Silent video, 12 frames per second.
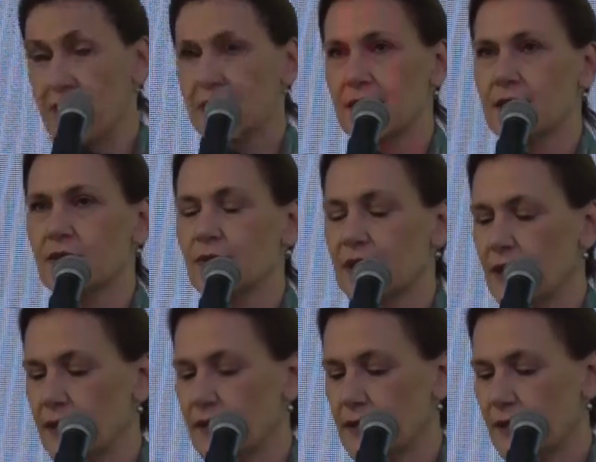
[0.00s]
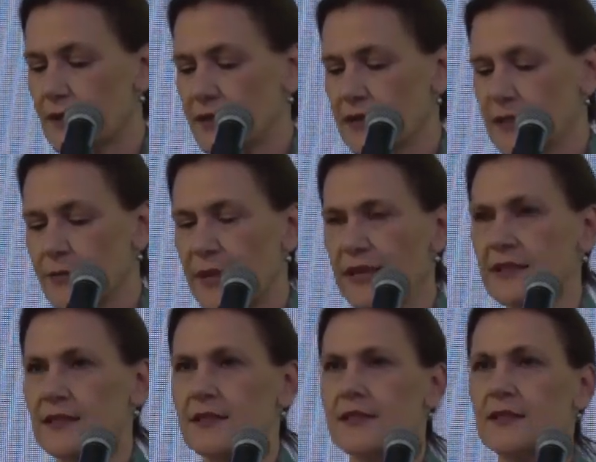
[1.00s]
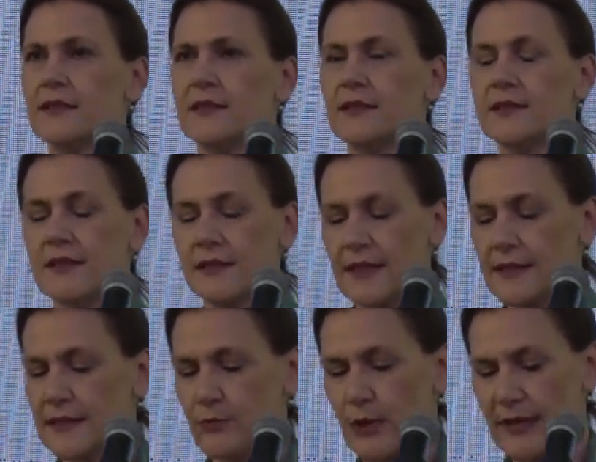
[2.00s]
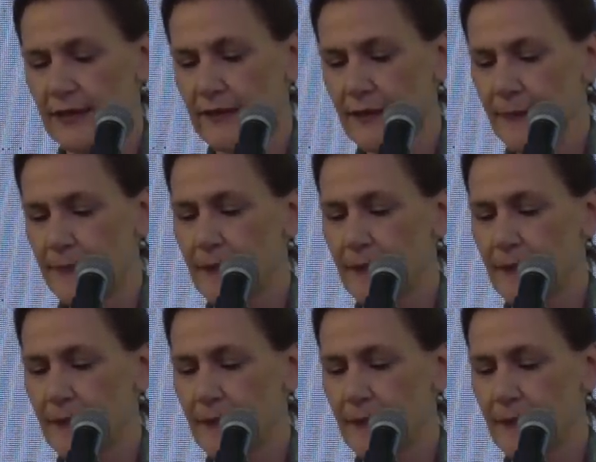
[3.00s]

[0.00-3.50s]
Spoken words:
since we gained our independence in 1991,